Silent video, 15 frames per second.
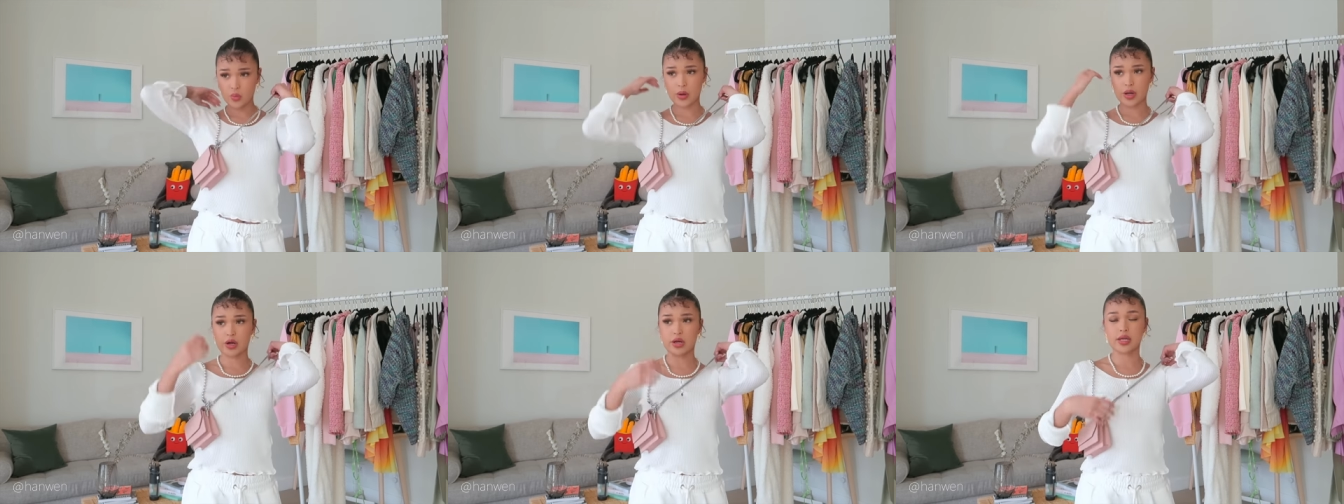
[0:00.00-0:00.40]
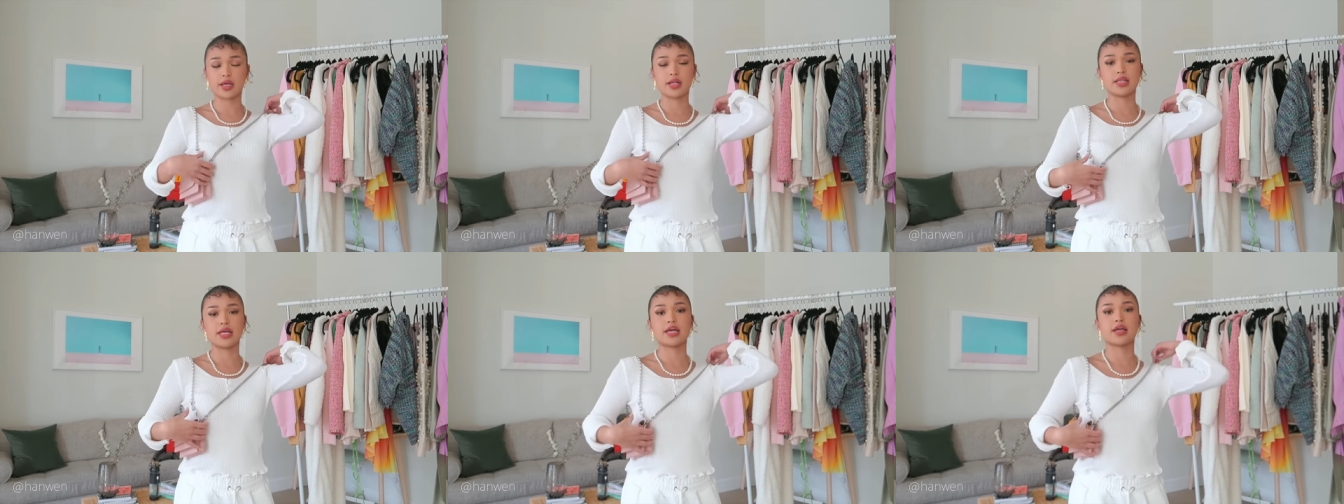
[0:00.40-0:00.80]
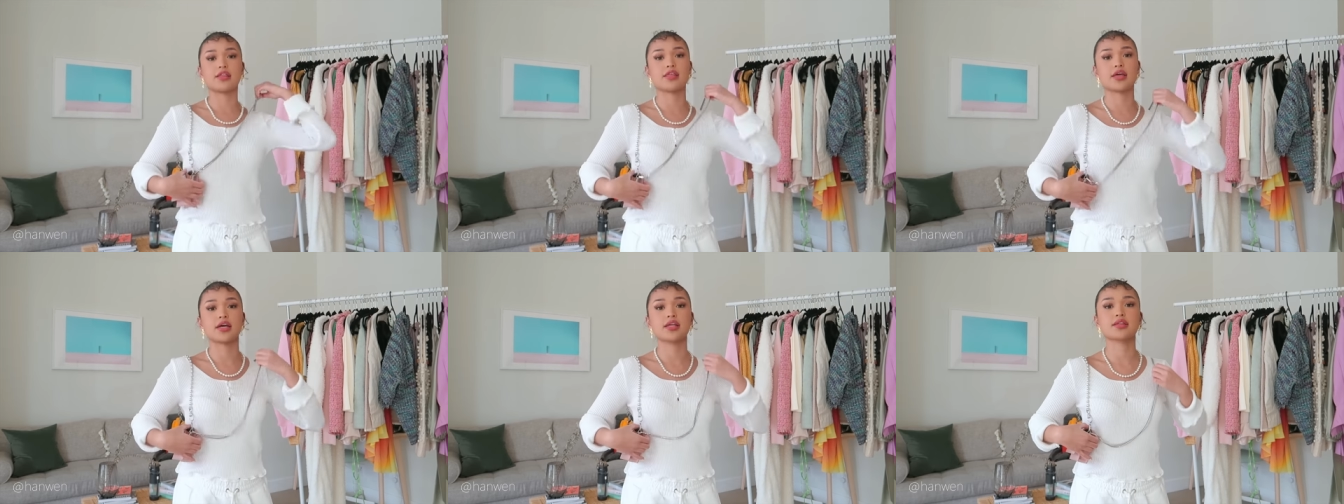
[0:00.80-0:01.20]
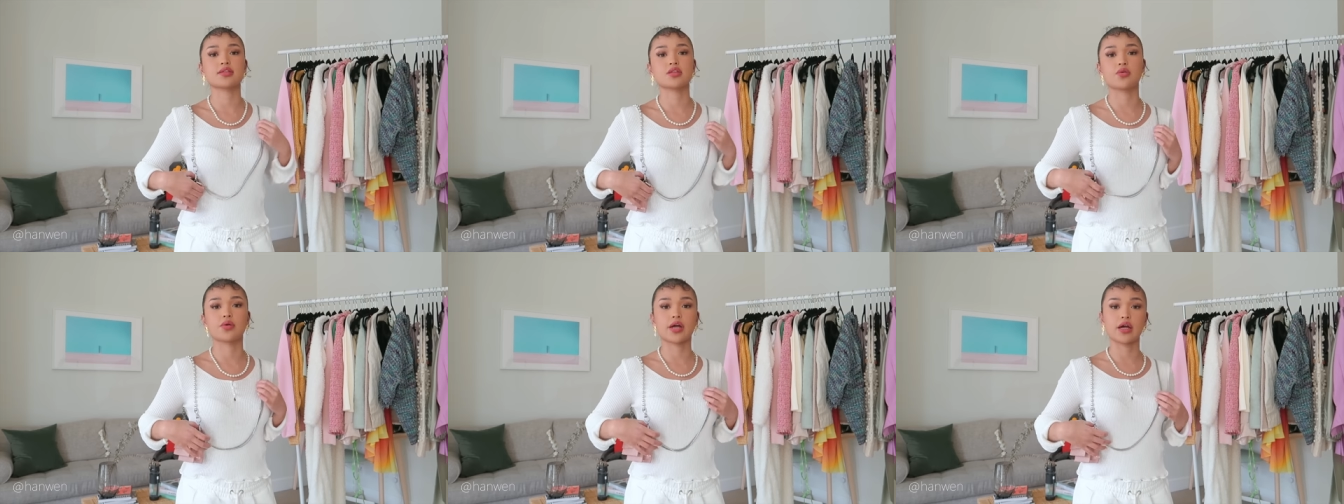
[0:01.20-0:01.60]
wearing it like this,
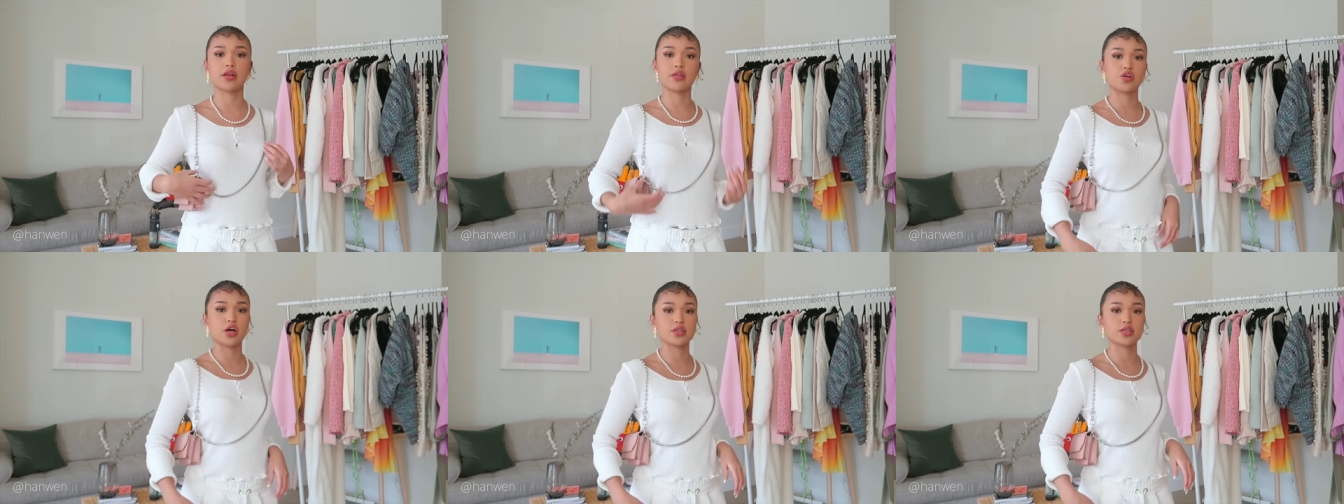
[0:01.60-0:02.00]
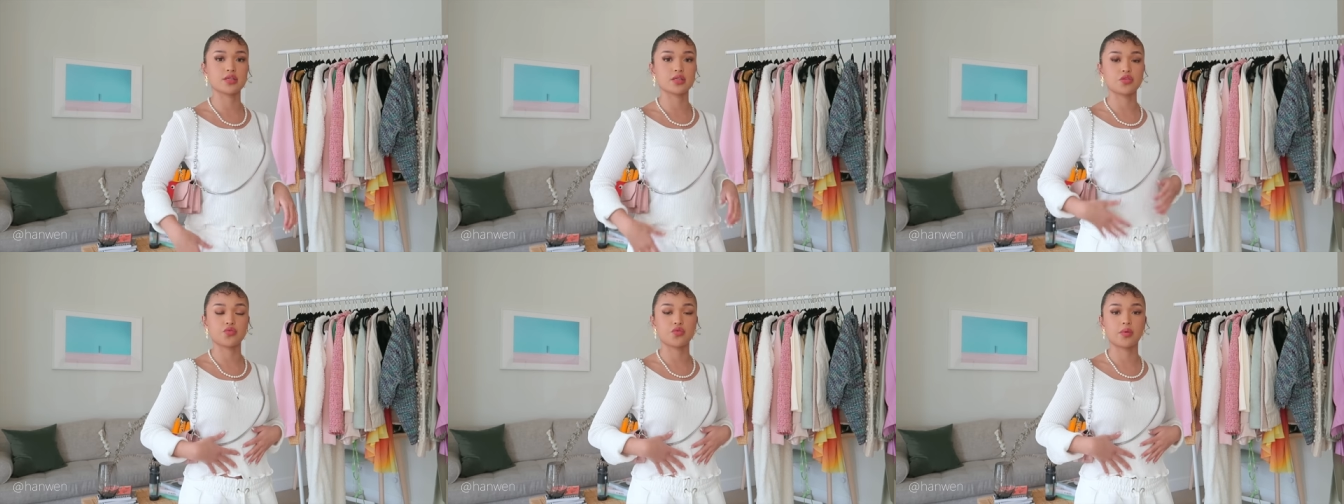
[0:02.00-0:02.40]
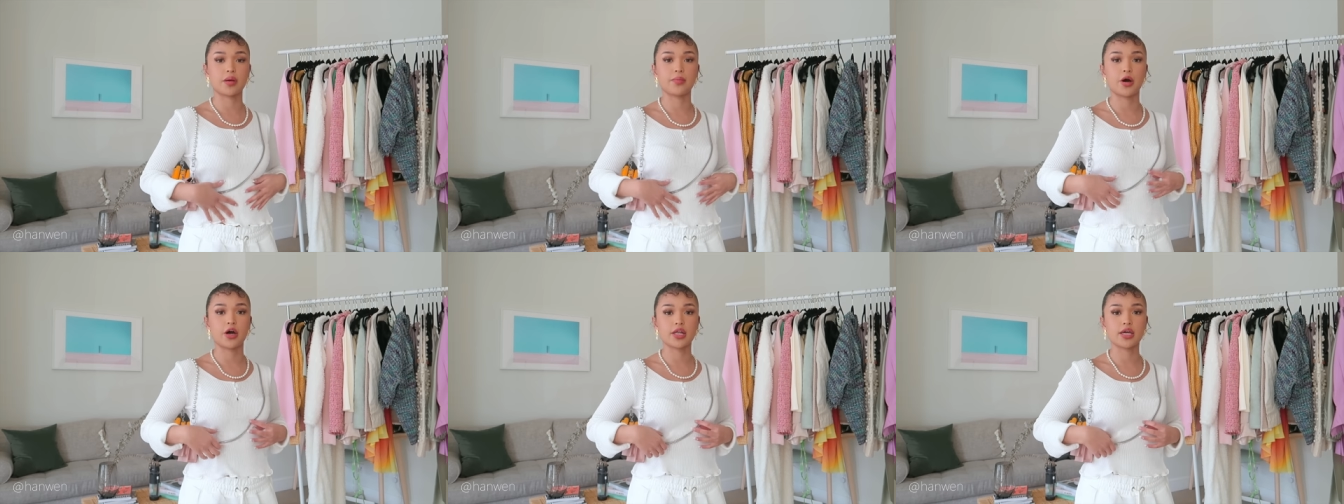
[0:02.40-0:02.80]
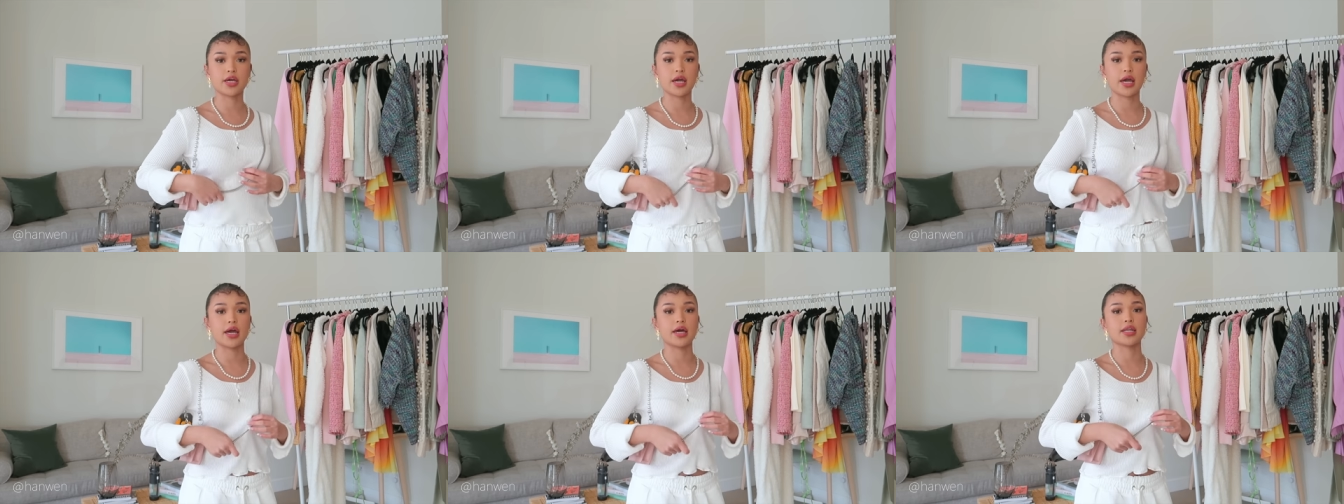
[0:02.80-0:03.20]
so it kind of crosses through my
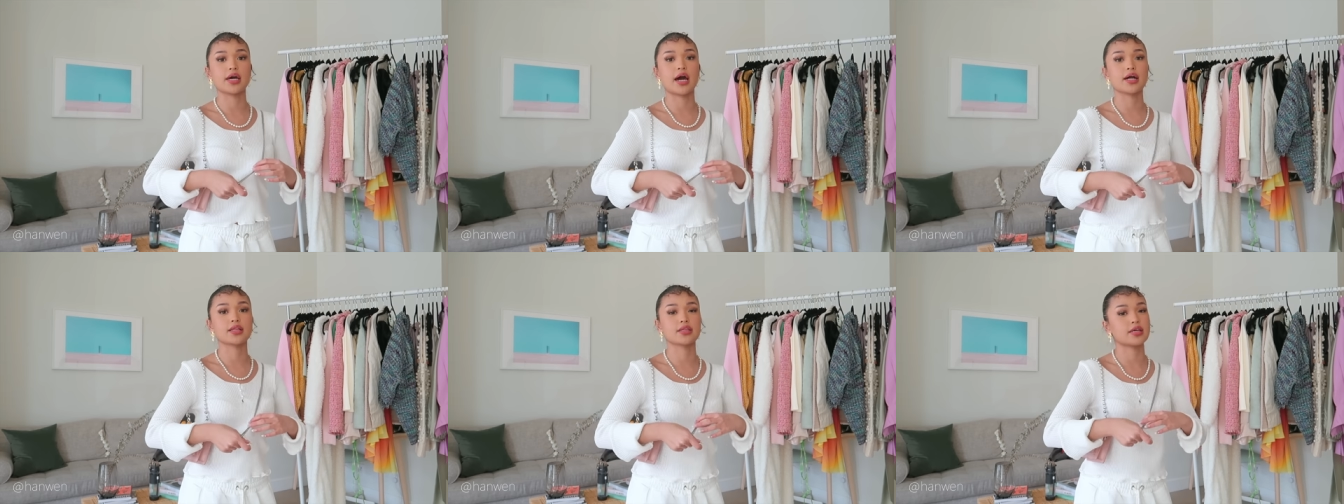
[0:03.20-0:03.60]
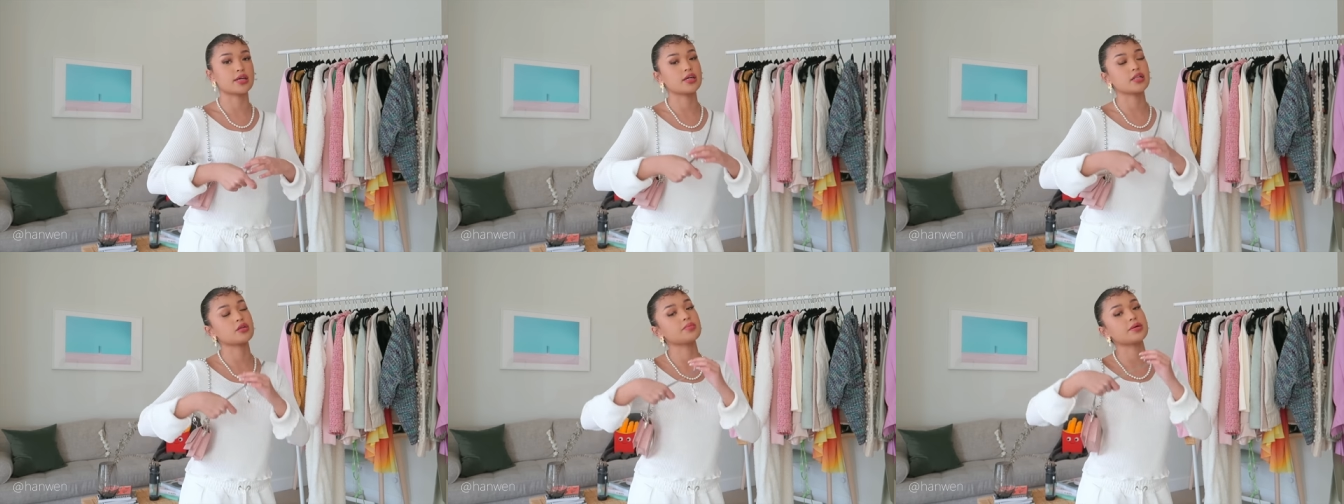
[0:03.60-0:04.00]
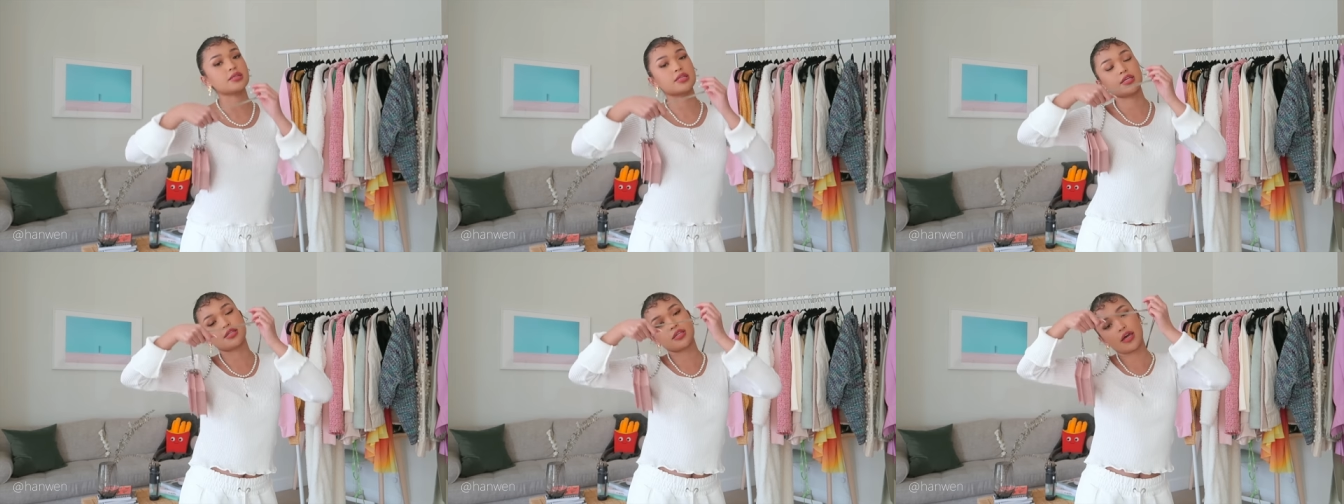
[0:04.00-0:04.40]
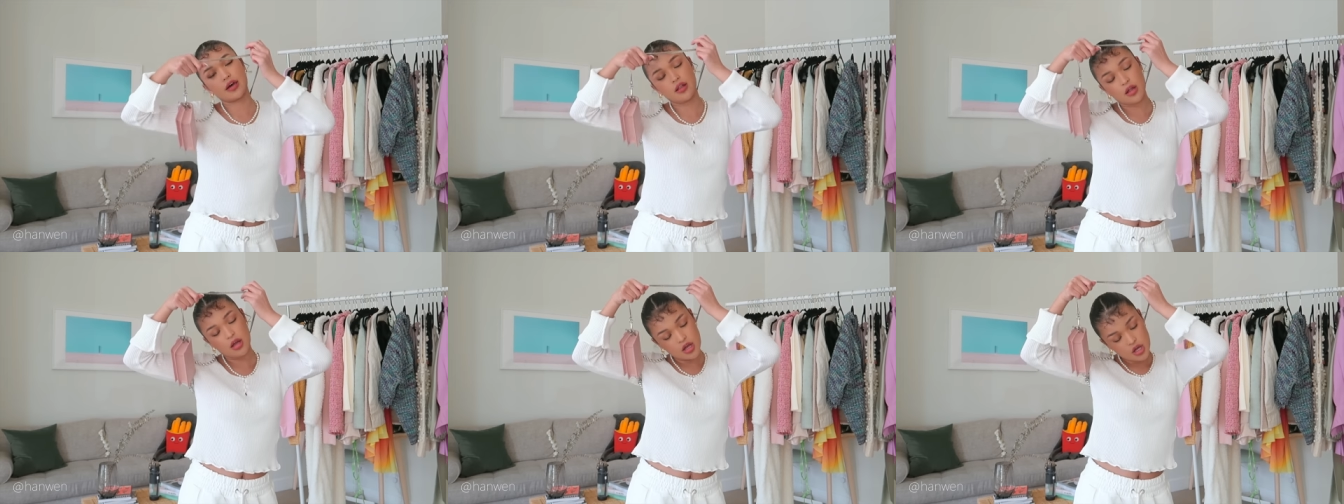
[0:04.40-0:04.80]
body and adds like a little bit
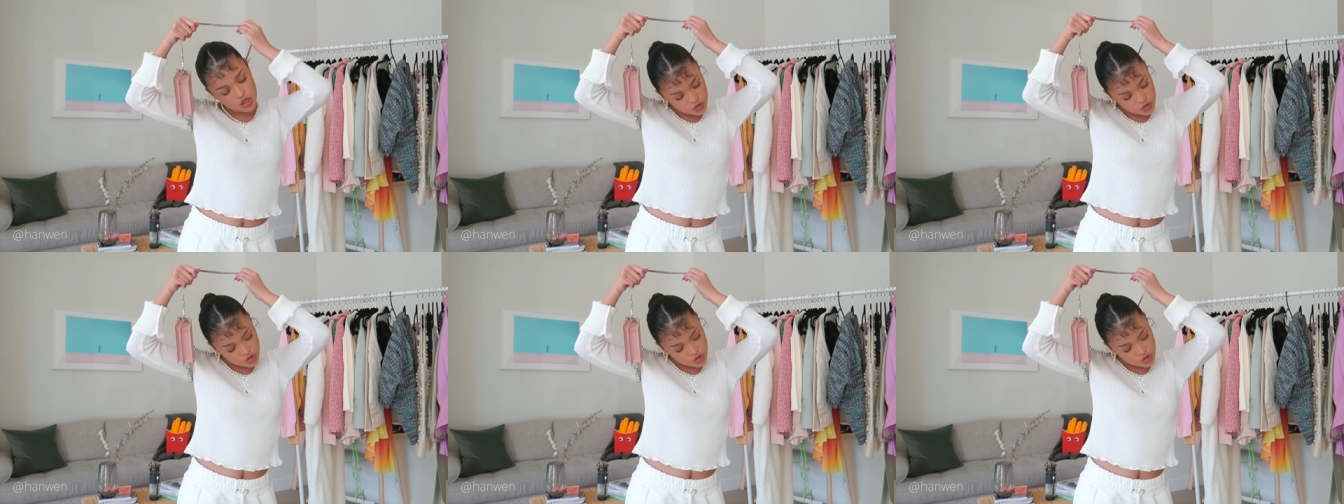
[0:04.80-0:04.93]
detail